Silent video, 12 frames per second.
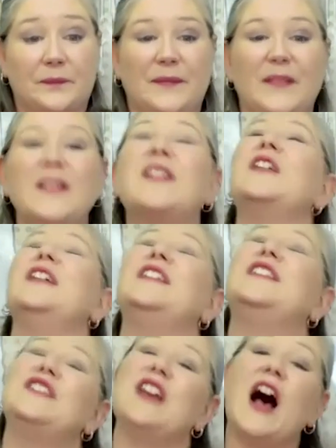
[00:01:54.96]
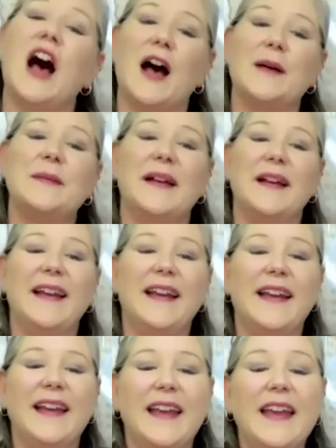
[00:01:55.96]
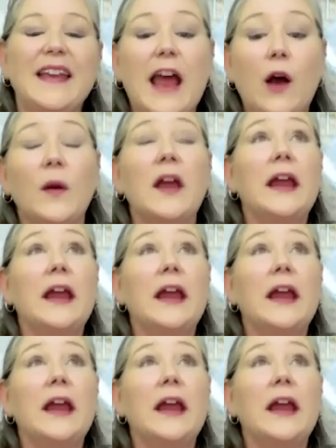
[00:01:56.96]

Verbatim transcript: Good job. Now,